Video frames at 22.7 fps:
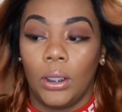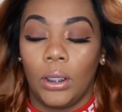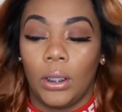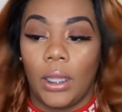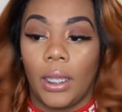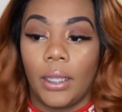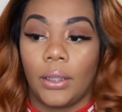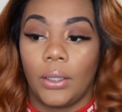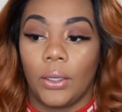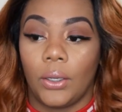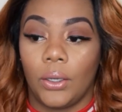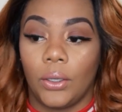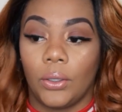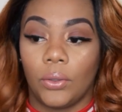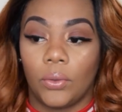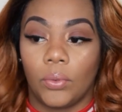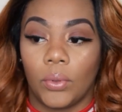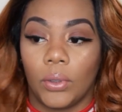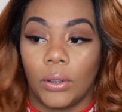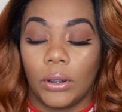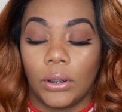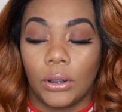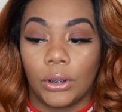like the curls
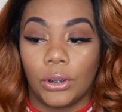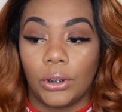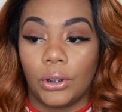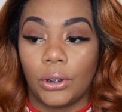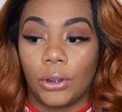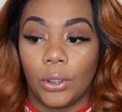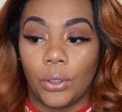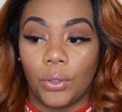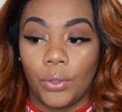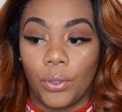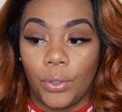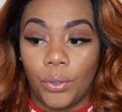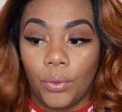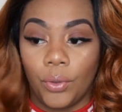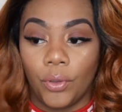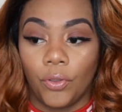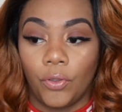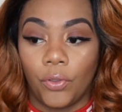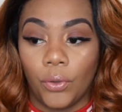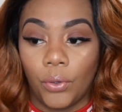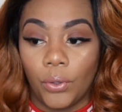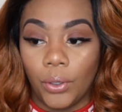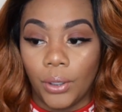won't look so
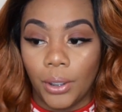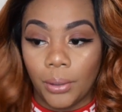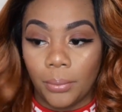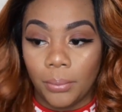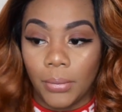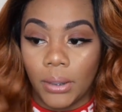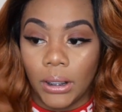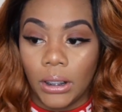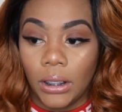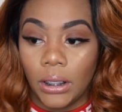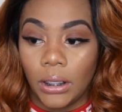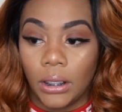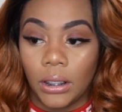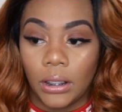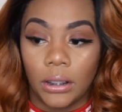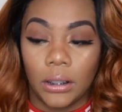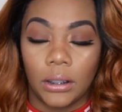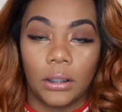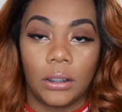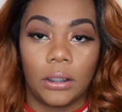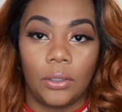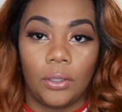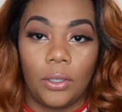uniform.
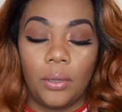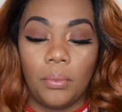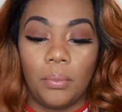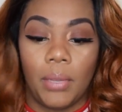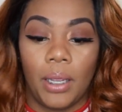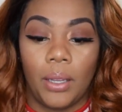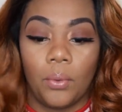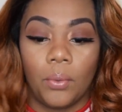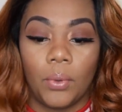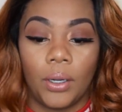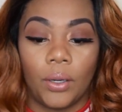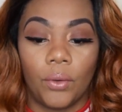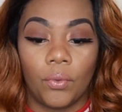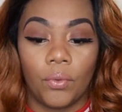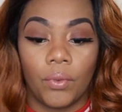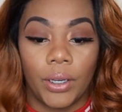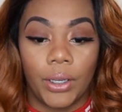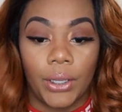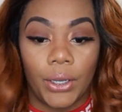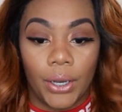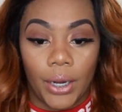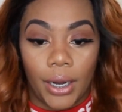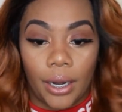So you may want to
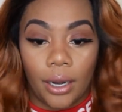run your